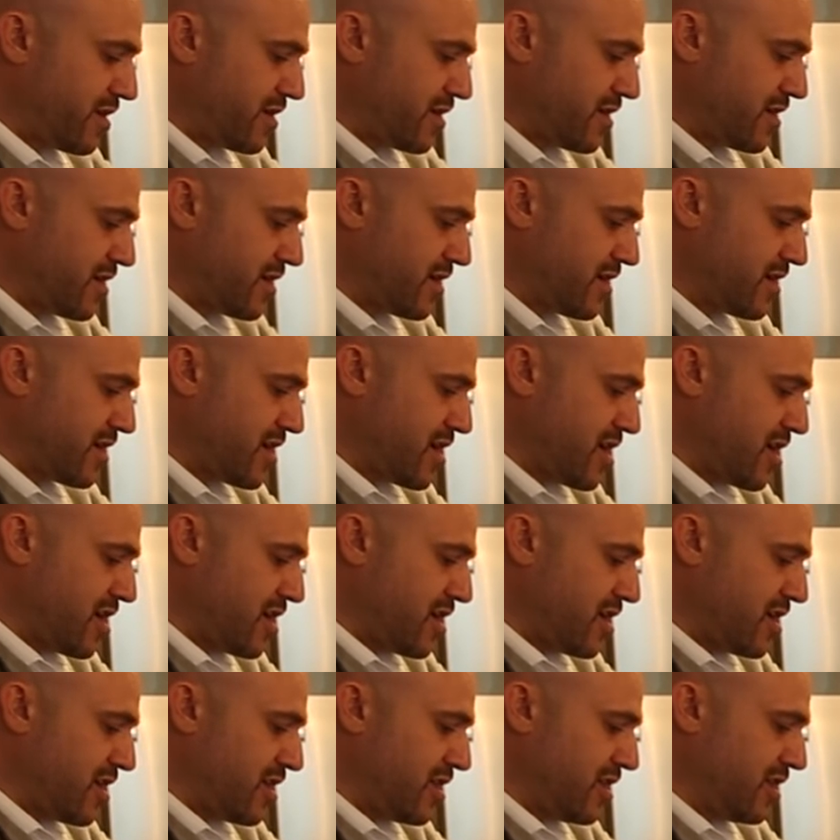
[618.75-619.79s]
it.
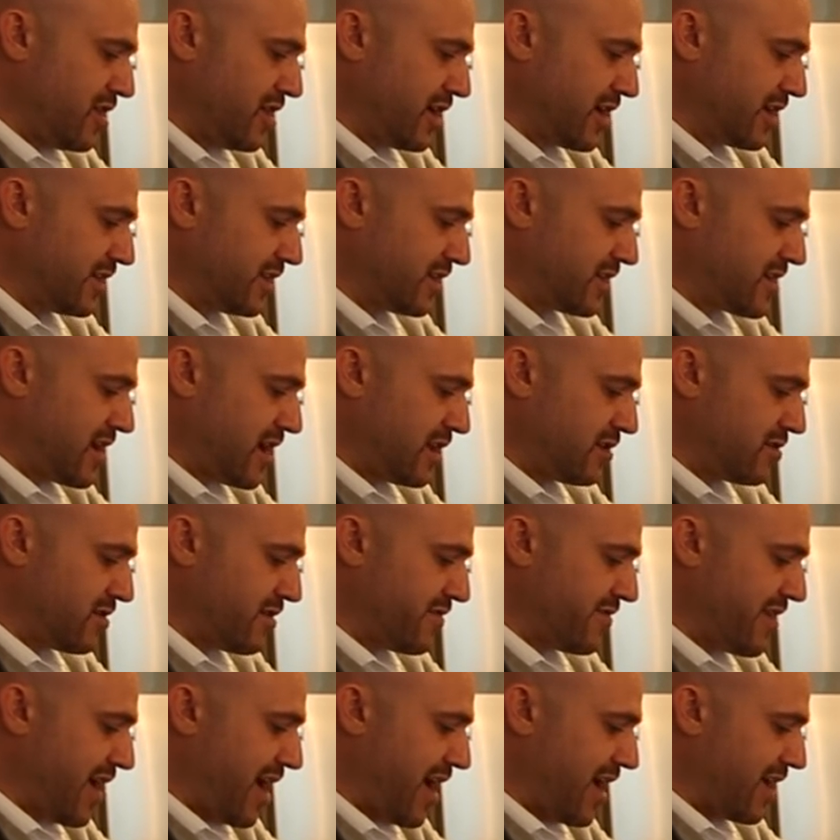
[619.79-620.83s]
Look at the color
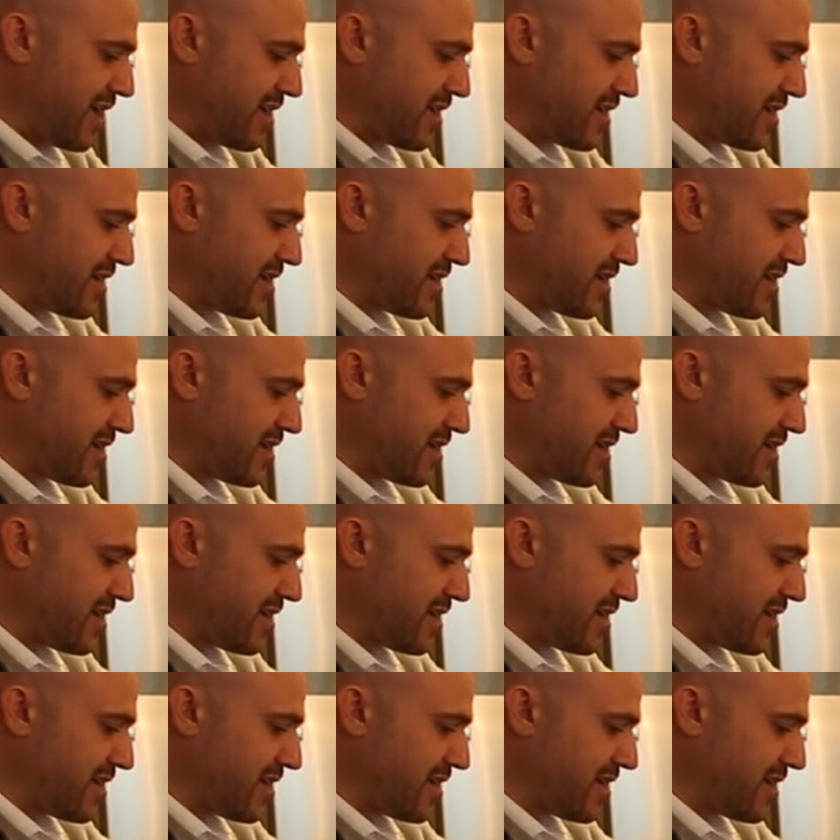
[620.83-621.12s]
of that.